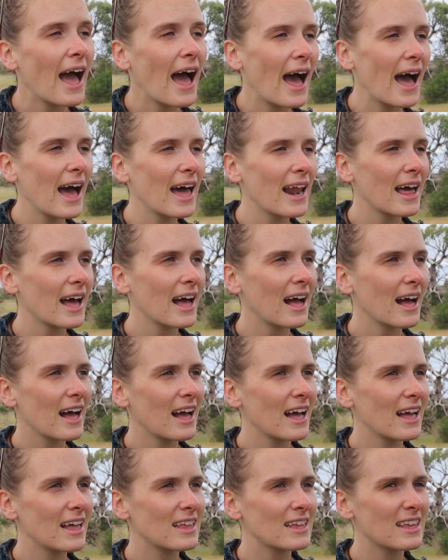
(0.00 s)

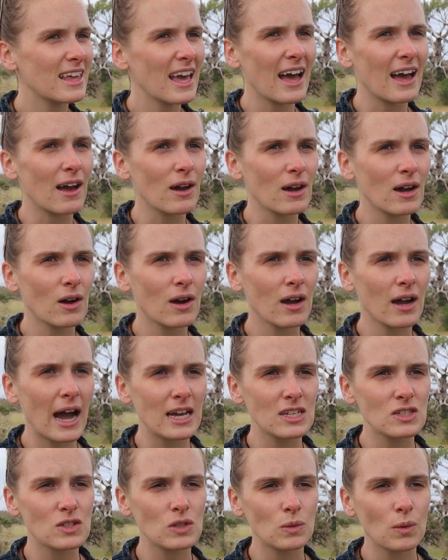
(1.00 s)
And yeah,
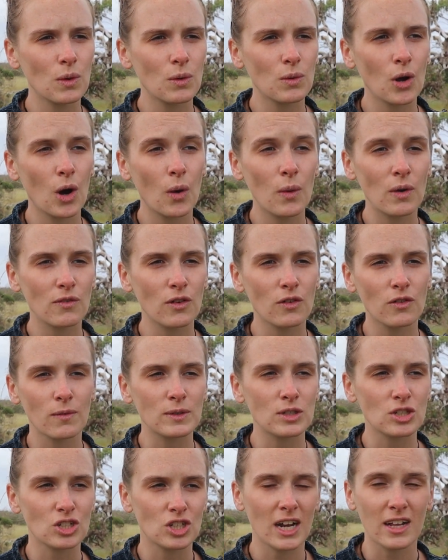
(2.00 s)
as you all know, if you're
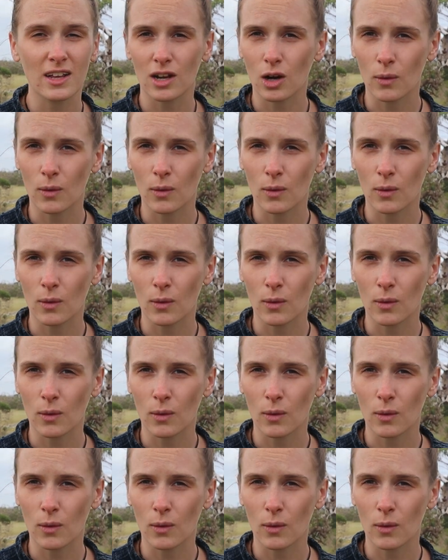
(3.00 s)
from Australia,